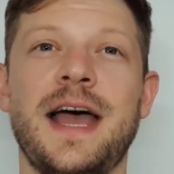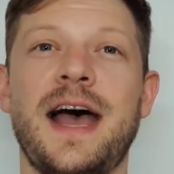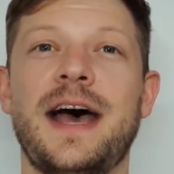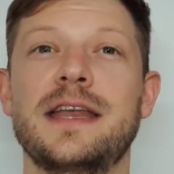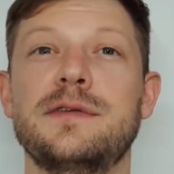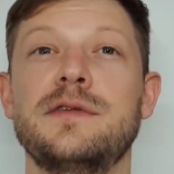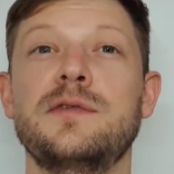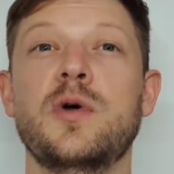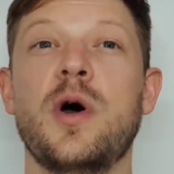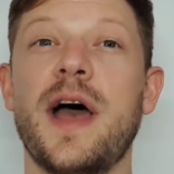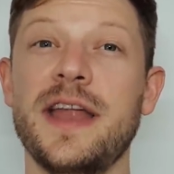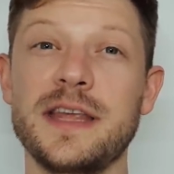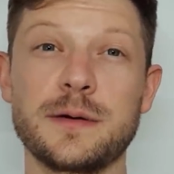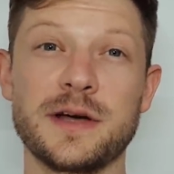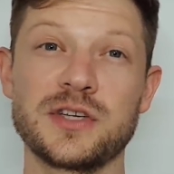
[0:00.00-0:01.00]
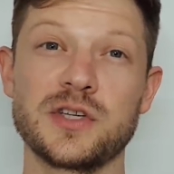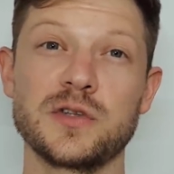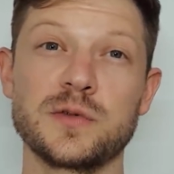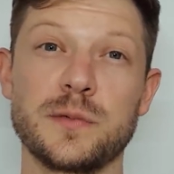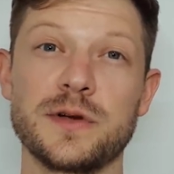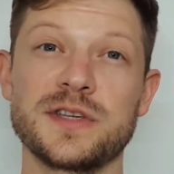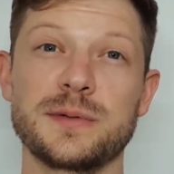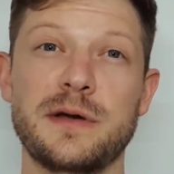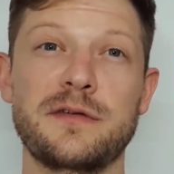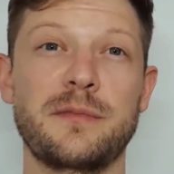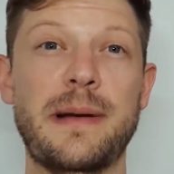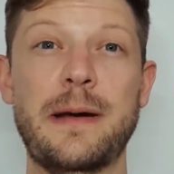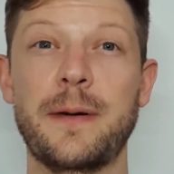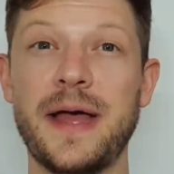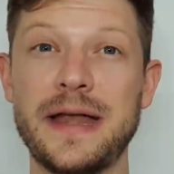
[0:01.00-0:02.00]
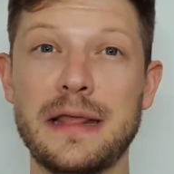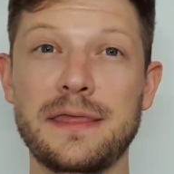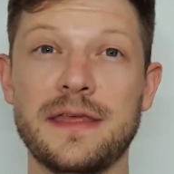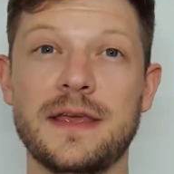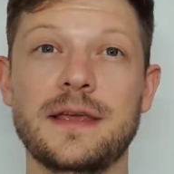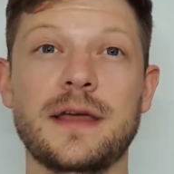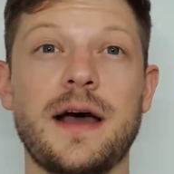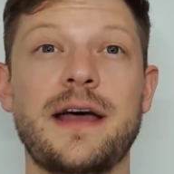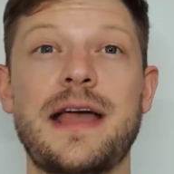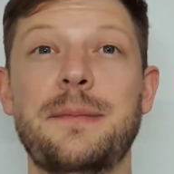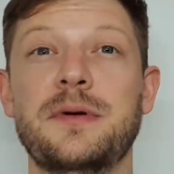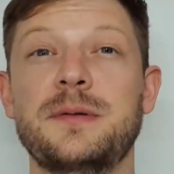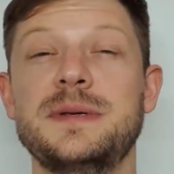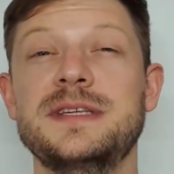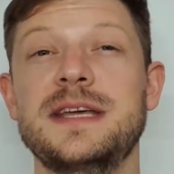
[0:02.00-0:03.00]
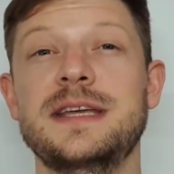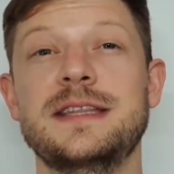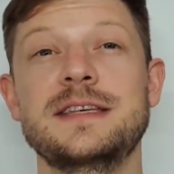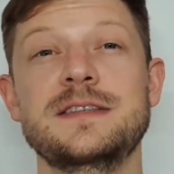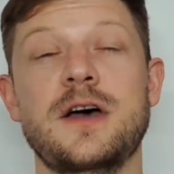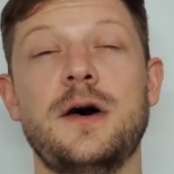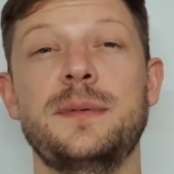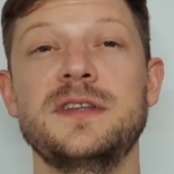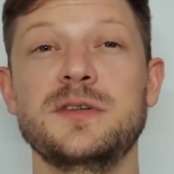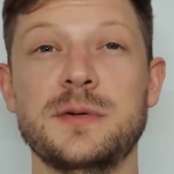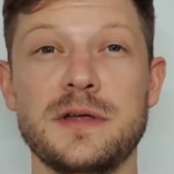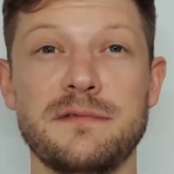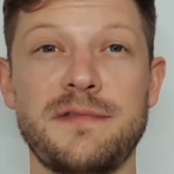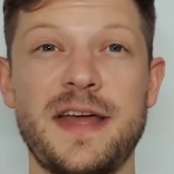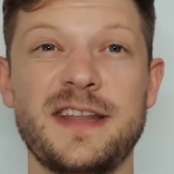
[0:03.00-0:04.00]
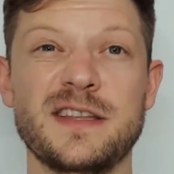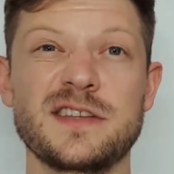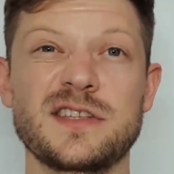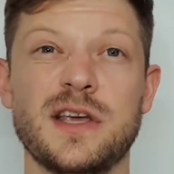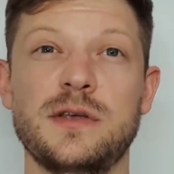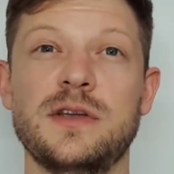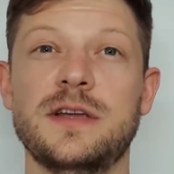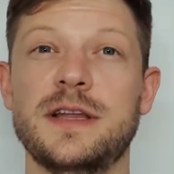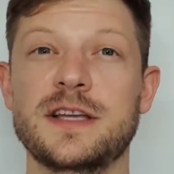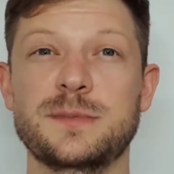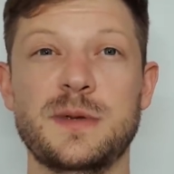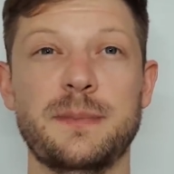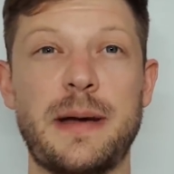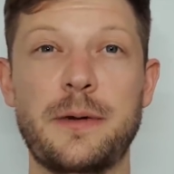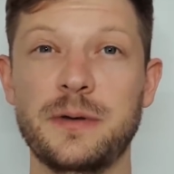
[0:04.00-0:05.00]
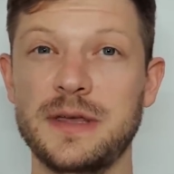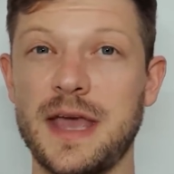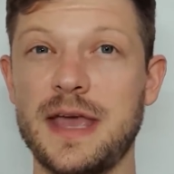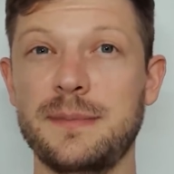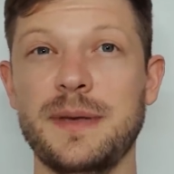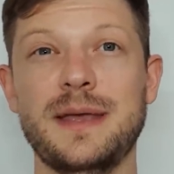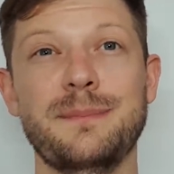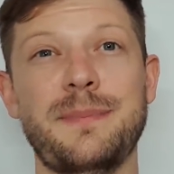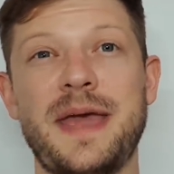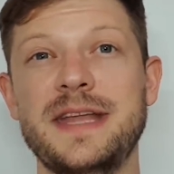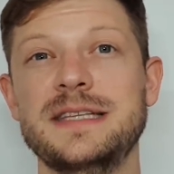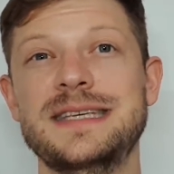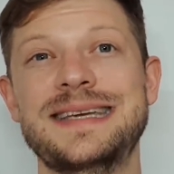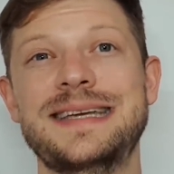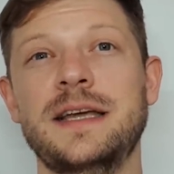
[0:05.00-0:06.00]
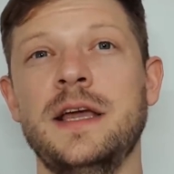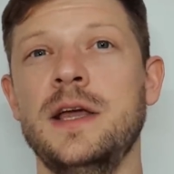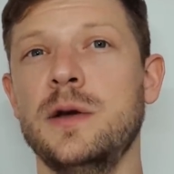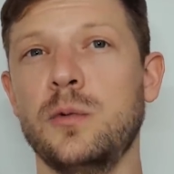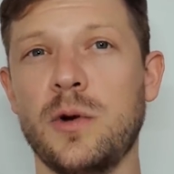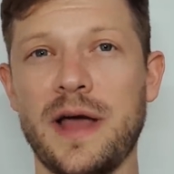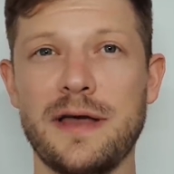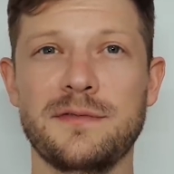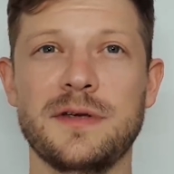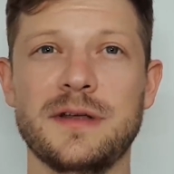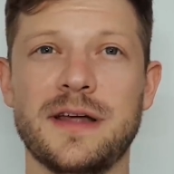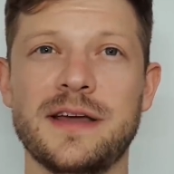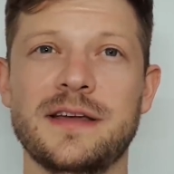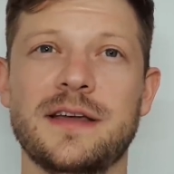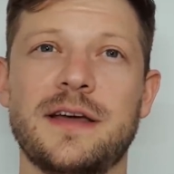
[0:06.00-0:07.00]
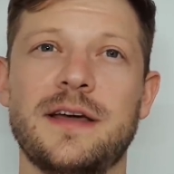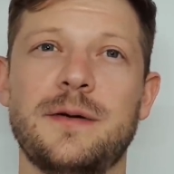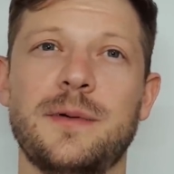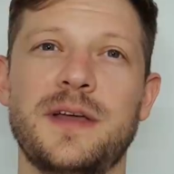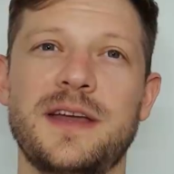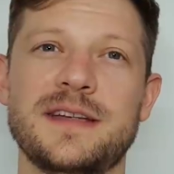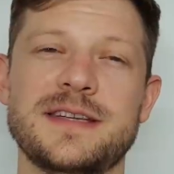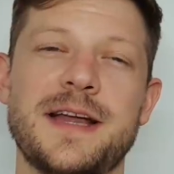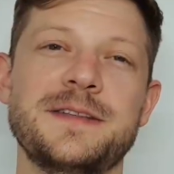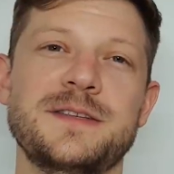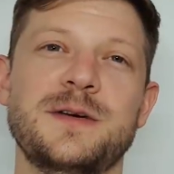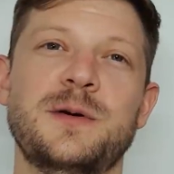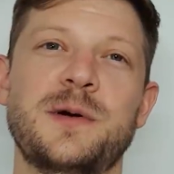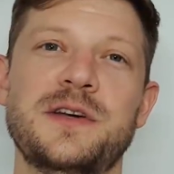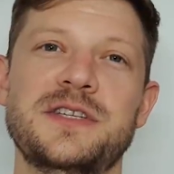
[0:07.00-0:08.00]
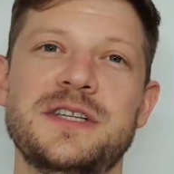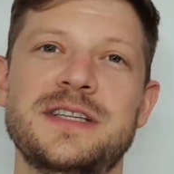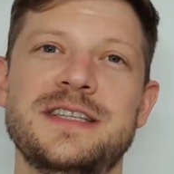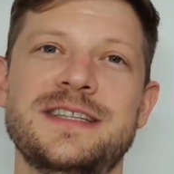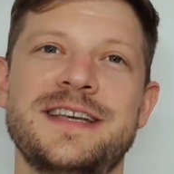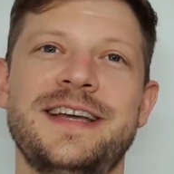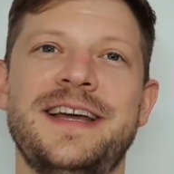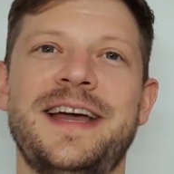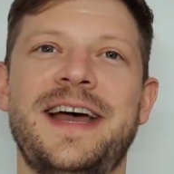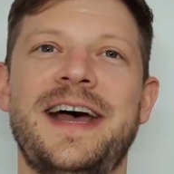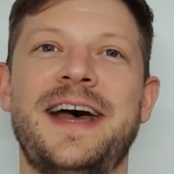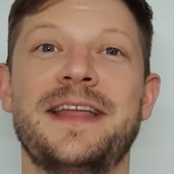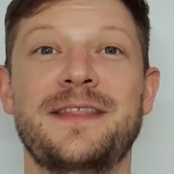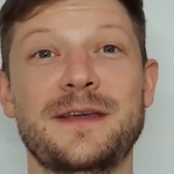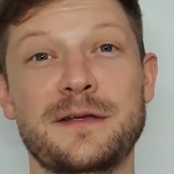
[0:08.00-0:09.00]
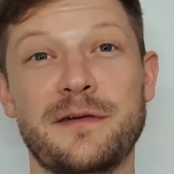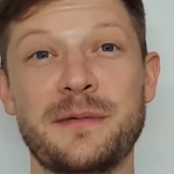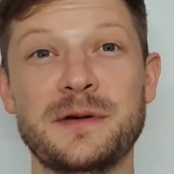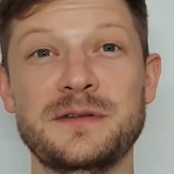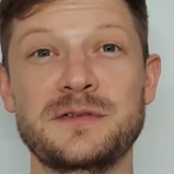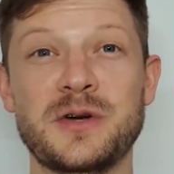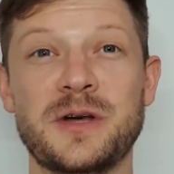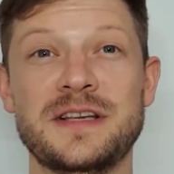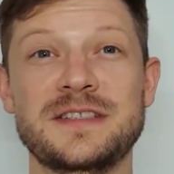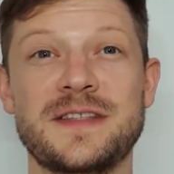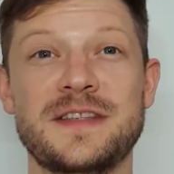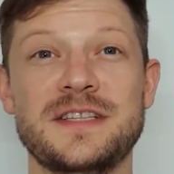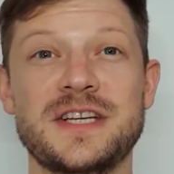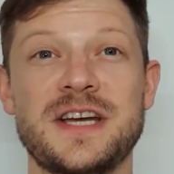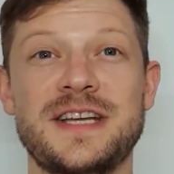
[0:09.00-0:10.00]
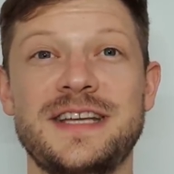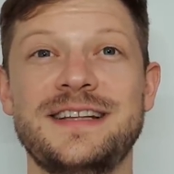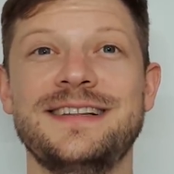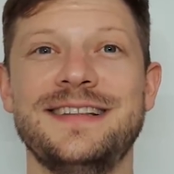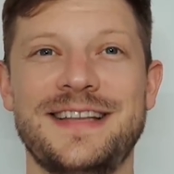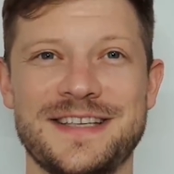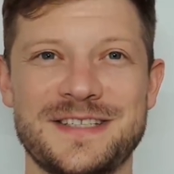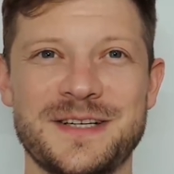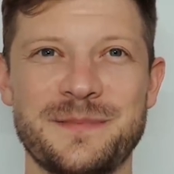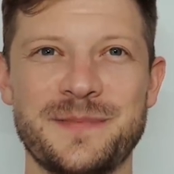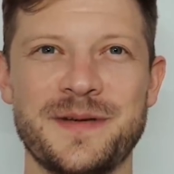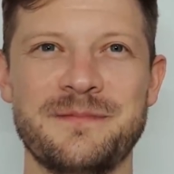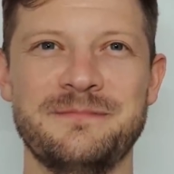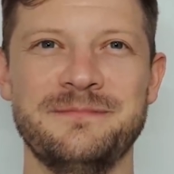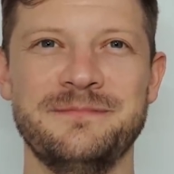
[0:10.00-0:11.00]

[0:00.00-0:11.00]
And if you've got any questions whatsoever about anything, I am going to be taking this army to an event, so you can ask me about gaming, painting, whatever you like. Uh, we're here to answer your questions. And uh, thank you very much for joining us on the journey. Let's jump in.